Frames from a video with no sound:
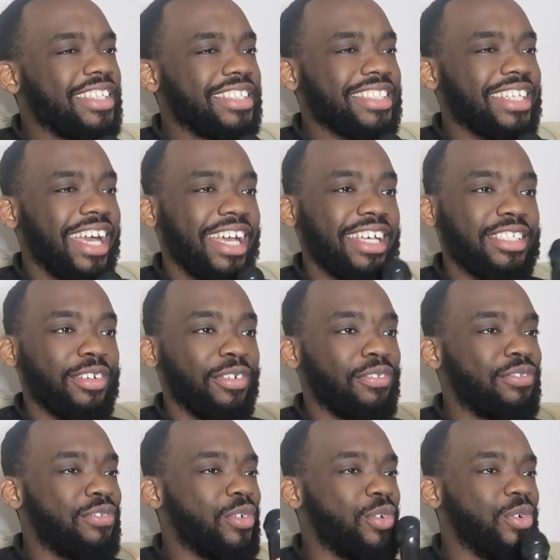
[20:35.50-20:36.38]
This guy is
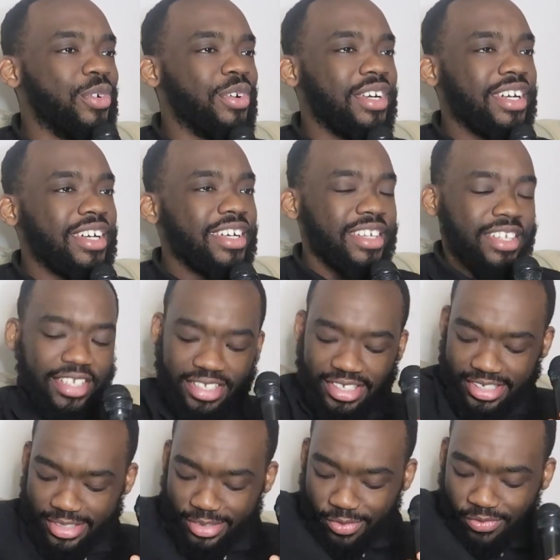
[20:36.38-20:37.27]
a fool.
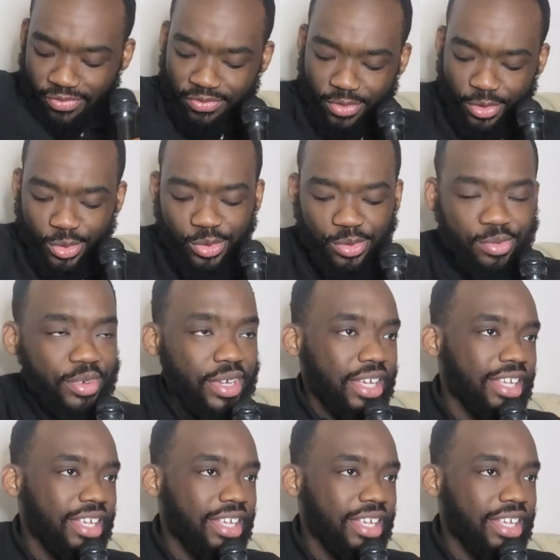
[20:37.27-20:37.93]
He's a fool. Man.